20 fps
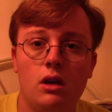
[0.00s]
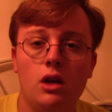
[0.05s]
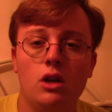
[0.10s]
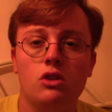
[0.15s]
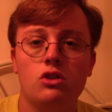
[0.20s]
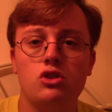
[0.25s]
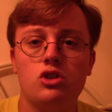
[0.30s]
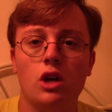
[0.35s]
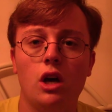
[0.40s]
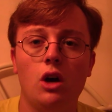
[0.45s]

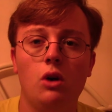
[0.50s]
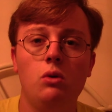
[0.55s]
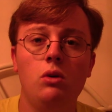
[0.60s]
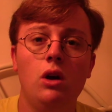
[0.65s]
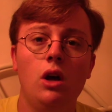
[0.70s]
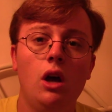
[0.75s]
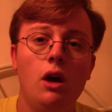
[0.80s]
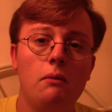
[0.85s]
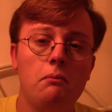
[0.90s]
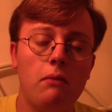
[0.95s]
So
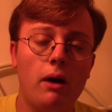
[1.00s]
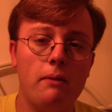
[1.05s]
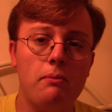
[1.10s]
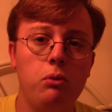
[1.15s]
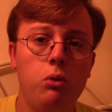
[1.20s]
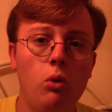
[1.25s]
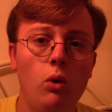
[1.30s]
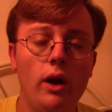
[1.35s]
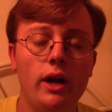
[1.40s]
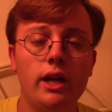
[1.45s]
my
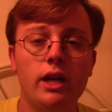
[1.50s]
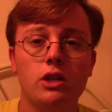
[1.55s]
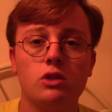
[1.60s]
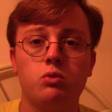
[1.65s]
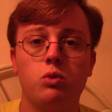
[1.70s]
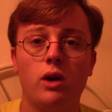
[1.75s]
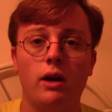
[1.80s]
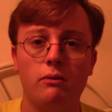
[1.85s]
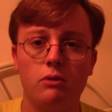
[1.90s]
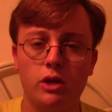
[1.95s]
point is
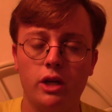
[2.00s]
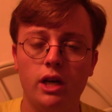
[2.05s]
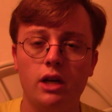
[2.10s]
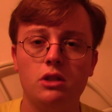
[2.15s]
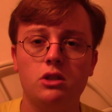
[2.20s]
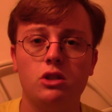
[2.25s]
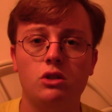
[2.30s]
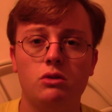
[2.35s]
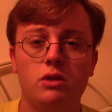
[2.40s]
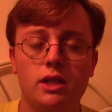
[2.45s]
what I'm going to get
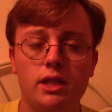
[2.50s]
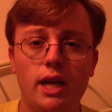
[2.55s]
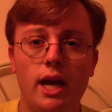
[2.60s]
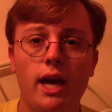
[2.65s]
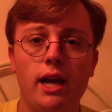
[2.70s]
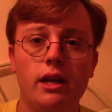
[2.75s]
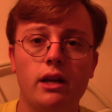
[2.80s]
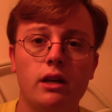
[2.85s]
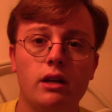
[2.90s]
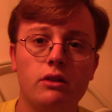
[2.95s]
to
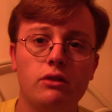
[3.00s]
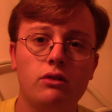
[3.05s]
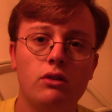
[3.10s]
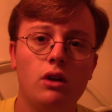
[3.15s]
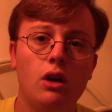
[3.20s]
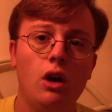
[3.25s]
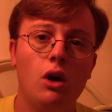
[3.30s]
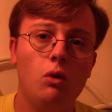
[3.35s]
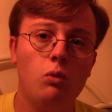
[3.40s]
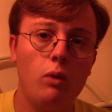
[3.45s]
today is
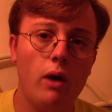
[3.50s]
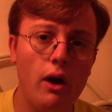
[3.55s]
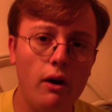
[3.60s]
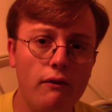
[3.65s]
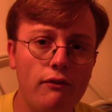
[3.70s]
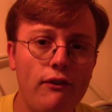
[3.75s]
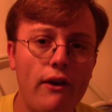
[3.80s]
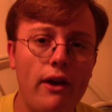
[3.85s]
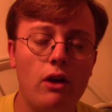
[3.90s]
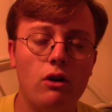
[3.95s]
Rail
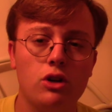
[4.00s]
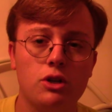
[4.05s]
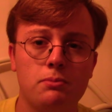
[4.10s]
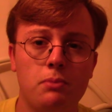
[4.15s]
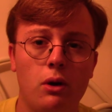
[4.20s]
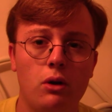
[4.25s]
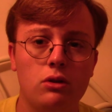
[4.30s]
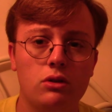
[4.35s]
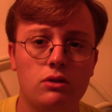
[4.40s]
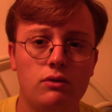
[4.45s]
post
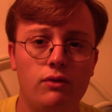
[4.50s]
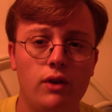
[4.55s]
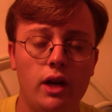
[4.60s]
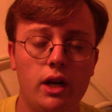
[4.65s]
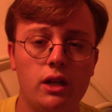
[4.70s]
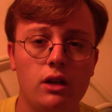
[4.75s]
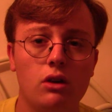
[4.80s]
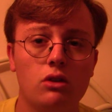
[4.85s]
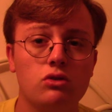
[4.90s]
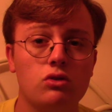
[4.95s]
posts
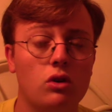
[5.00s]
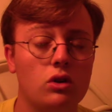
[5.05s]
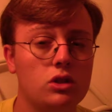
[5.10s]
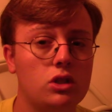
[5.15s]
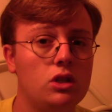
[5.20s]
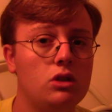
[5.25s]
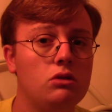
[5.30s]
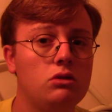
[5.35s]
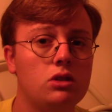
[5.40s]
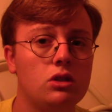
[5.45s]
videos on
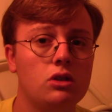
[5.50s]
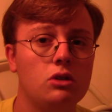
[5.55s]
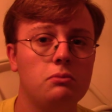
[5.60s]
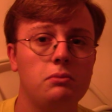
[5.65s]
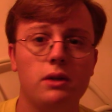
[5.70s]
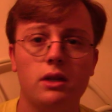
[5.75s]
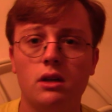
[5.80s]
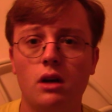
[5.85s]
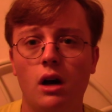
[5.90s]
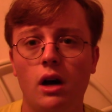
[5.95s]
YouTube
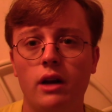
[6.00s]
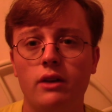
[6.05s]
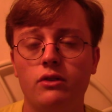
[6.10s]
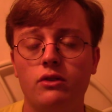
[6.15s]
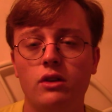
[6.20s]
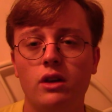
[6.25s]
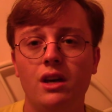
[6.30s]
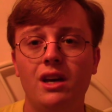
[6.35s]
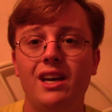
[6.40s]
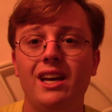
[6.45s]

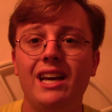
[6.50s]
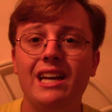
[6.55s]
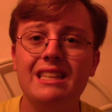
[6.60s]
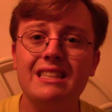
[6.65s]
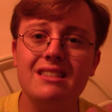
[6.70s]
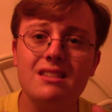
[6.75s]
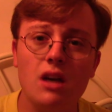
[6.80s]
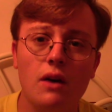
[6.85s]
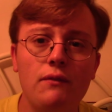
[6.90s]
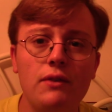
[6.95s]
because it's
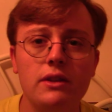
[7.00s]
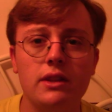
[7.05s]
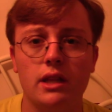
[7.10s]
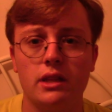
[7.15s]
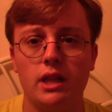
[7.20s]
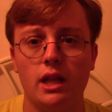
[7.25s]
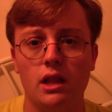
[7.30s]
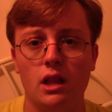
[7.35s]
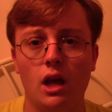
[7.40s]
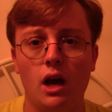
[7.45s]
something that
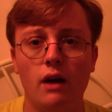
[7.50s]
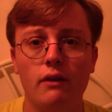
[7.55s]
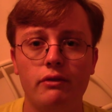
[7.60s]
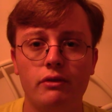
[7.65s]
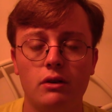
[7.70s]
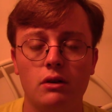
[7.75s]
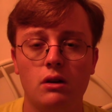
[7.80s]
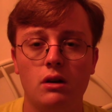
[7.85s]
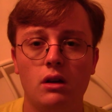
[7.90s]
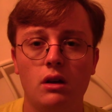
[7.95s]
they
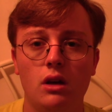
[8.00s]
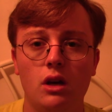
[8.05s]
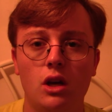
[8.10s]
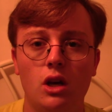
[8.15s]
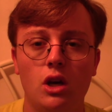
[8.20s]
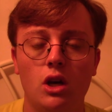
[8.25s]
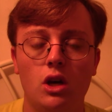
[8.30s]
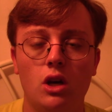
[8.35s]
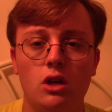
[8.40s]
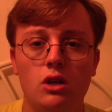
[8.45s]
love.
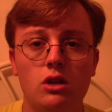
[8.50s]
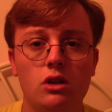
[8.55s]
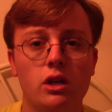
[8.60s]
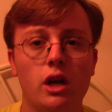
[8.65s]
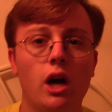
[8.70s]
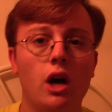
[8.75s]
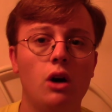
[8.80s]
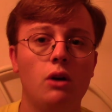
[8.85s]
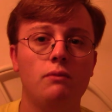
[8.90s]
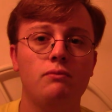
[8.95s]
You
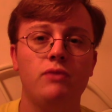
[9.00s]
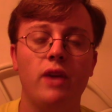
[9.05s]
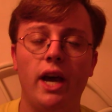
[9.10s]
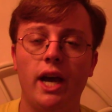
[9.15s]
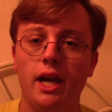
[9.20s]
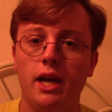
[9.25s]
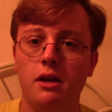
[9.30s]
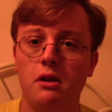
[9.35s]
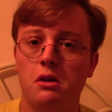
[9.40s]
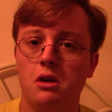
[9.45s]
know,
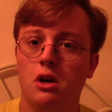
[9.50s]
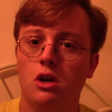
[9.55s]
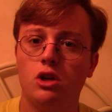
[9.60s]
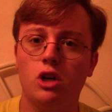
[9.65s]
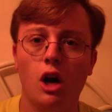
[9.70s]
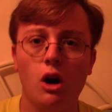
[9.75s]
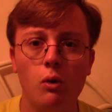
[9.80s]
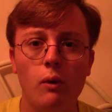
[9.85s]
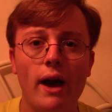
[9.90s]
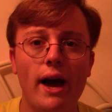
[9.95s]
they
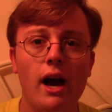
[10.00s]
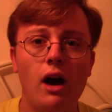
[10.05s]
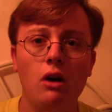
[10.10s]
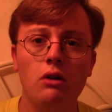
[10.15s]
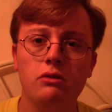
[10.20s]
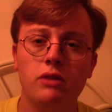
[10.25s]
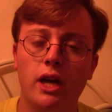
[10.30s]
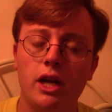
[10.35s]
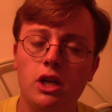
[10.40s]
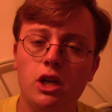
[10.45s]
go
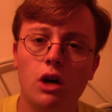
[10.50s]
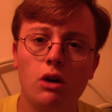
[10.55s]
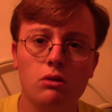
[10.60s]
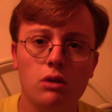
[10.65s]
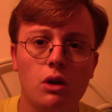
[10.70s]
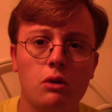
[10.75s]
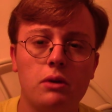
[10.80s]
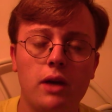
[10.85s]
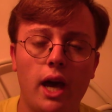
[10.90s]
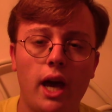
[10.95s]
out, they know
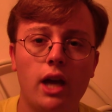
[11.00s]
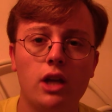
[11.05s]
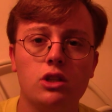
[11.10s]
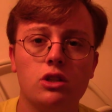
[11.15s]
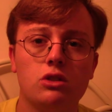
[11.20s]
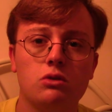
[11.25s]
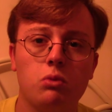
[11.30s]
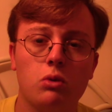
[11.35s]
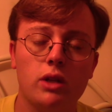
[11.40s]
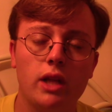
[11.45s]

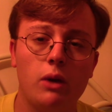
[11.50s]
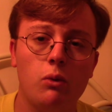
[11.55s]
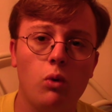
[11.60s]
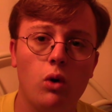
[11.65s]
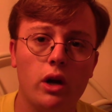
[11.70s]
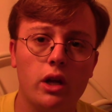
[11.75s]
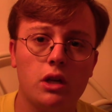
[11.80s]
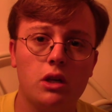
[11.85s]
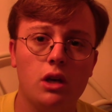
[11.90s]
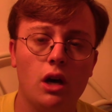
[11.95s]
locations where they
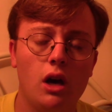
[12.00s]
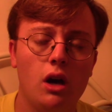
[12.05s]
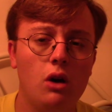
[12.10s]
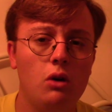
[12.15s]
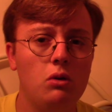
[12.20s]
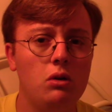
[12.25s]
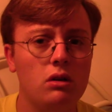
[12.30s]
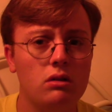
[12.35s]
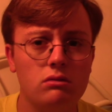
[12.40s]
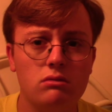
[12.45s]
want to
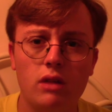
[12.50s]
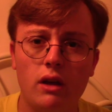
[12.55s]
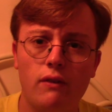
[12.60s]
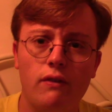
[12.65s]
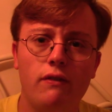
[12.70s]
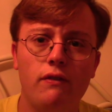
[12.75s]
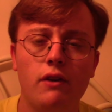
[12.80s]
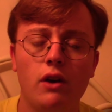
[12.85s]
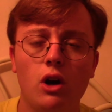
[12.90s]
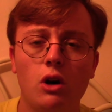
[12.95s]
go, they
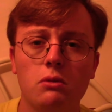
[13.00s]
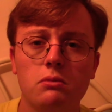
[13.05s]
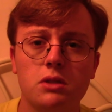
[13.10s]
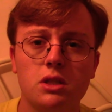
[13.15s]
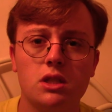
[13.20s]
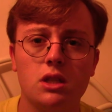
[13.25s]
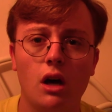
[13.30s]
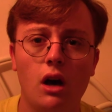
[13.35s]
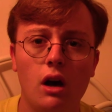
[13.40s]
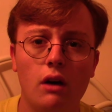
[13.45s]
film
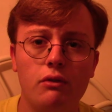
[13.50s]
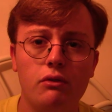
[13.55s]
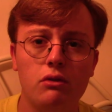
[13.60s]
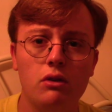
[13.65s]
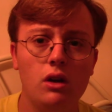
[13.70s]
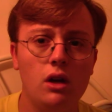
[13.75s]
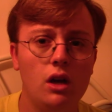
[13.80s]
stuff,